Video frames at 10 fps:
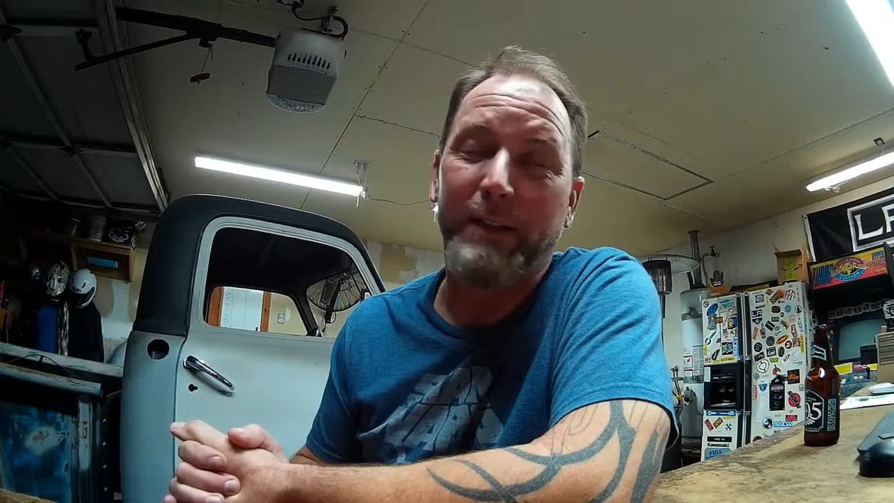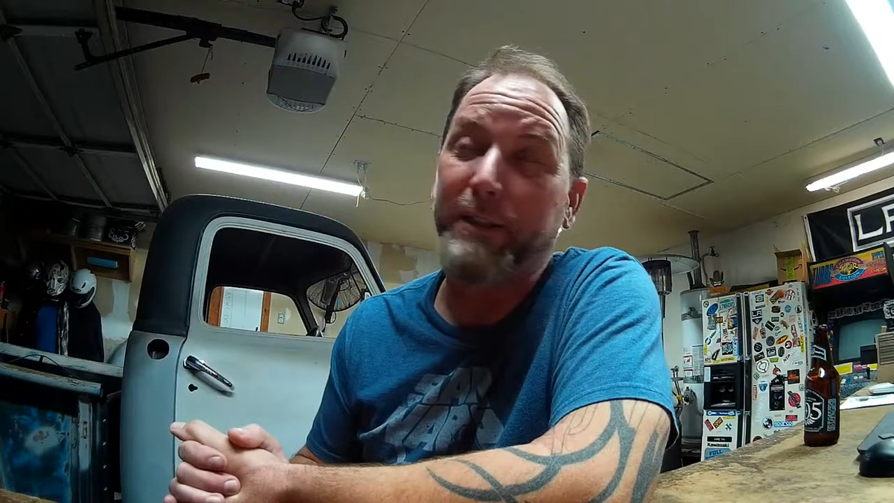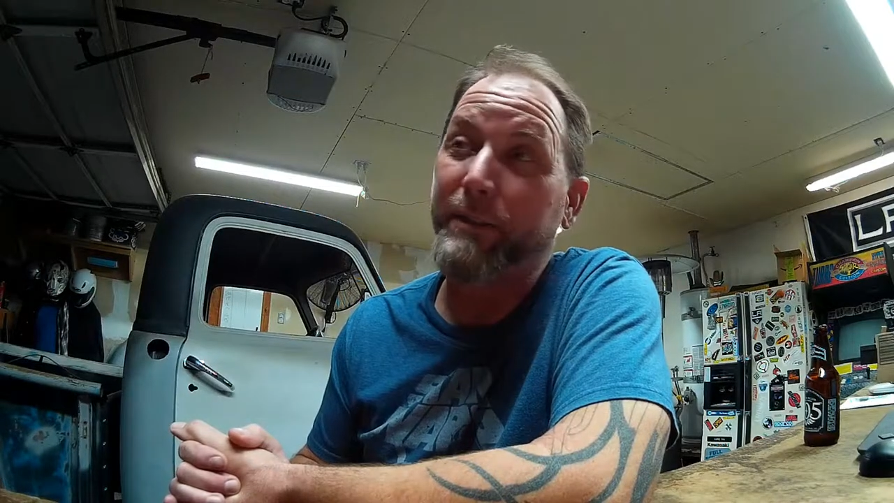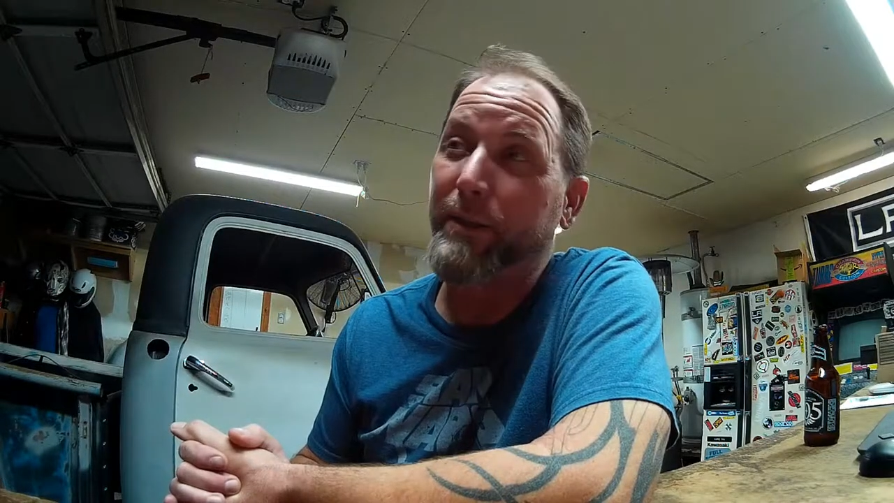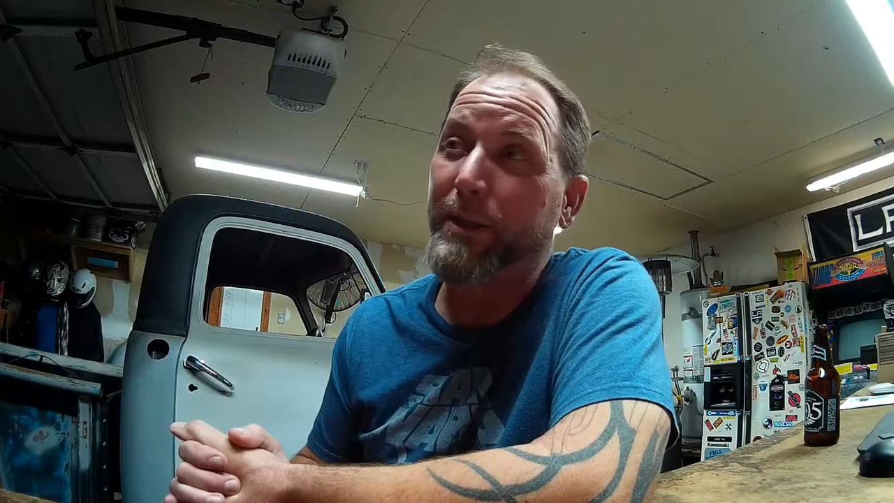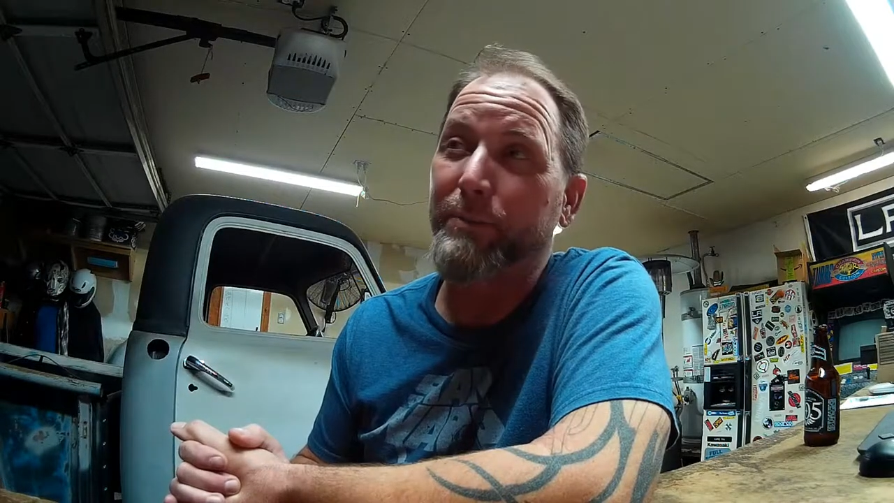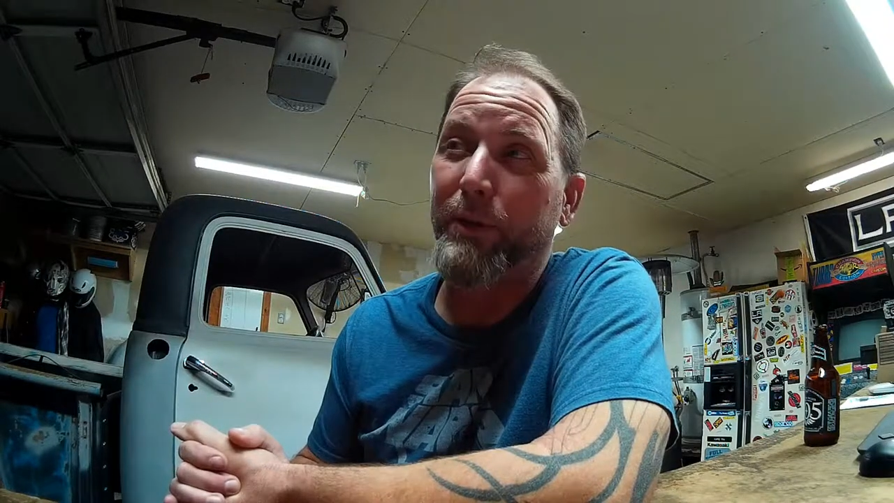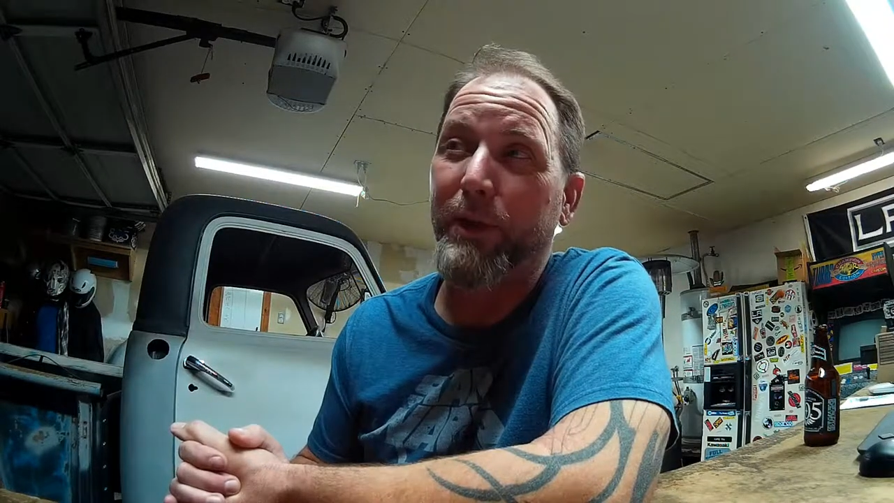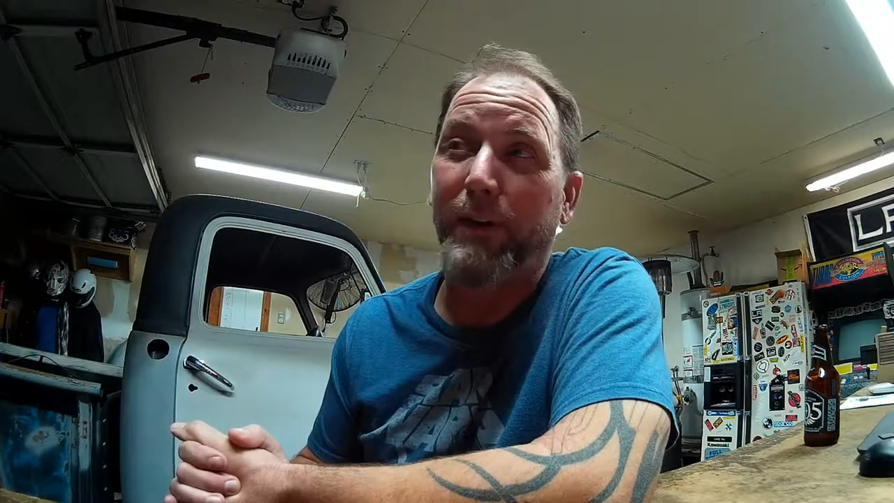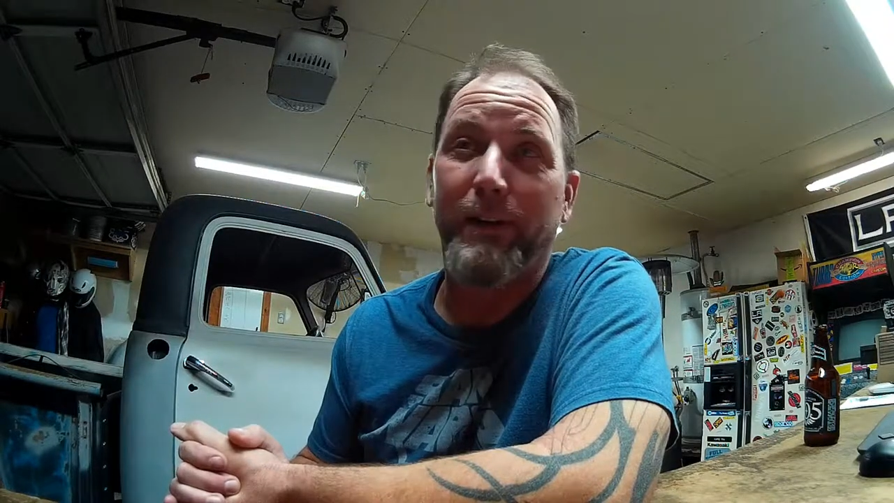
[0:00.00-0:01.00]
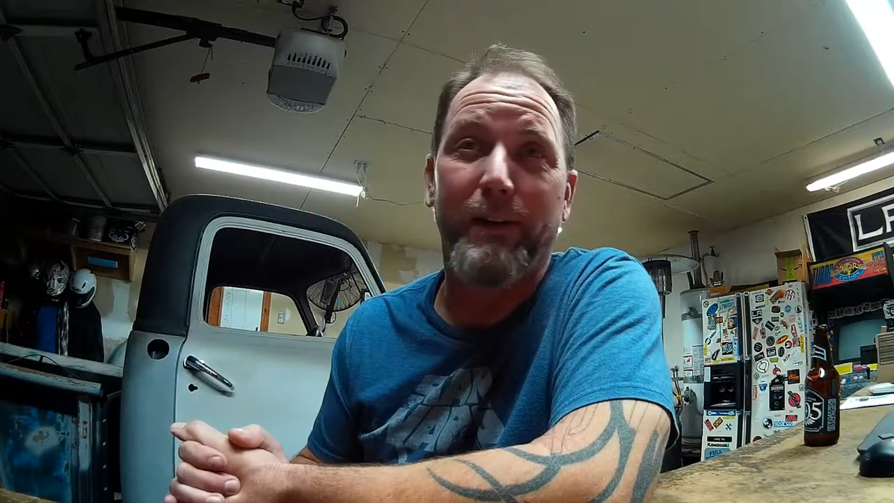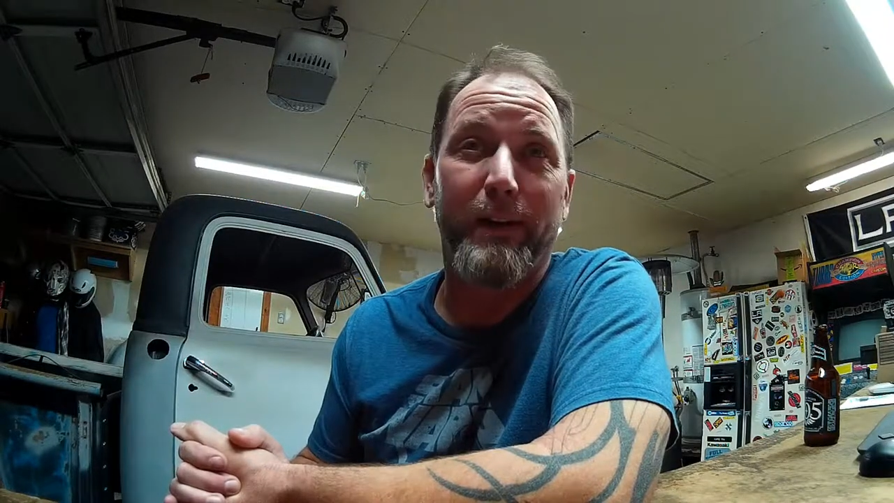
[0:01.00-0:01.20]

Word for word: she runs pretty hard,